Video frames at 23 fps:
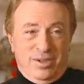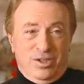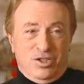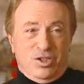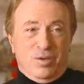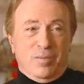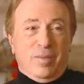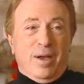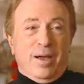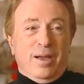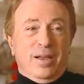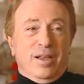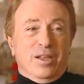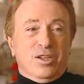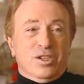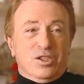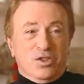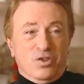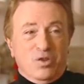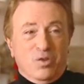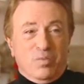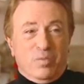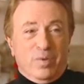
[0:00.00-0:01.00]

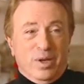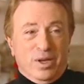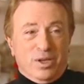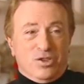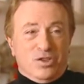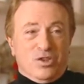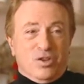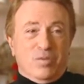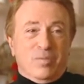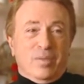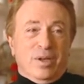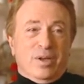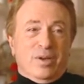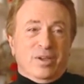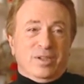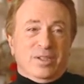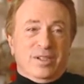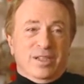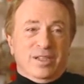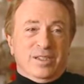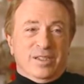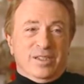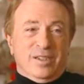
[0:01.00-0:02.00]
Shemayan's new picture,
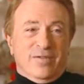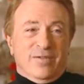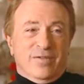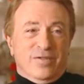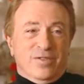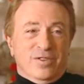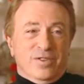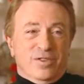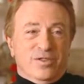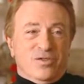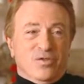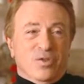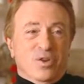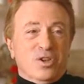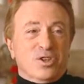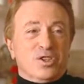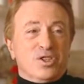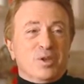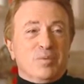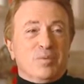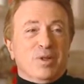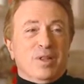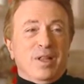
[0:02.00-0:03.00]
because there's a strong
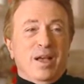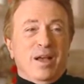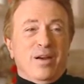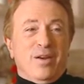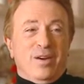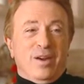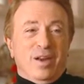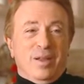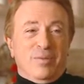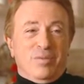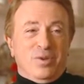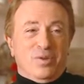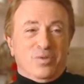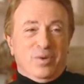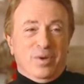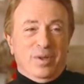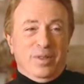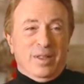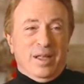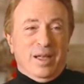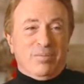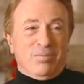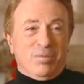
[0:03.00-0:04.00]
similarity
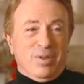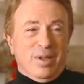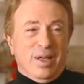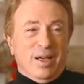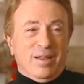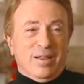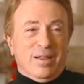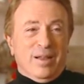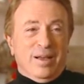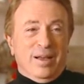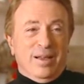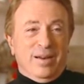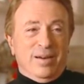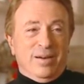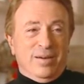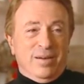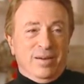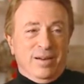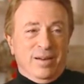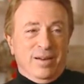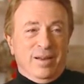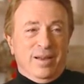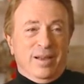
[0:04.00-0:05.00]
between that plot line
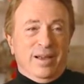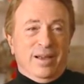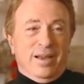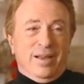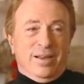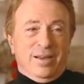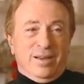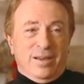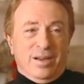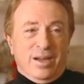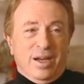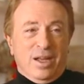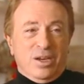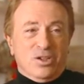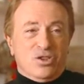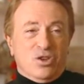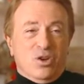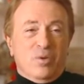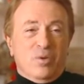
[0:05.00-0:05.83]
and God